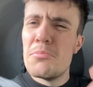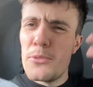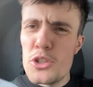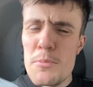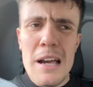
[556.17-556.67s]

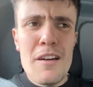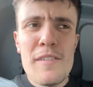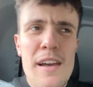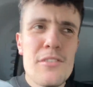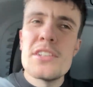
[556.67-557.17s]
Would you buy a
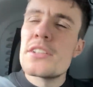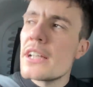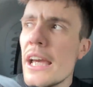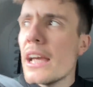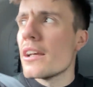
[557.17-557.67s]
five litre
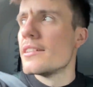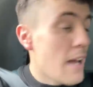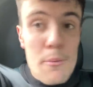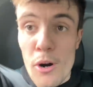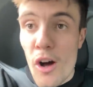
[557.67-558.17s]
keg?
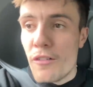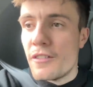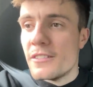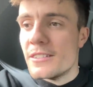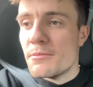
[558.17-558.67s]
Right, we're
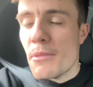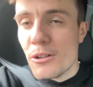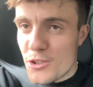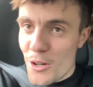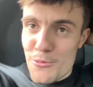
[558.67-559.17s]
off.
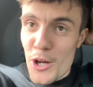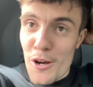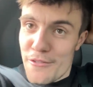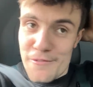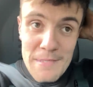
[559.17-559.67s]
Malt dropped
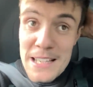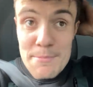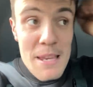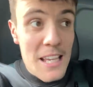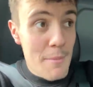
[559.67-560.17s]
off, that's
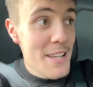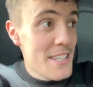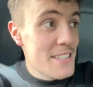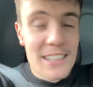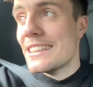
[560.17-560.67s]
me
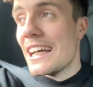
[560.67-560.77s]
committed.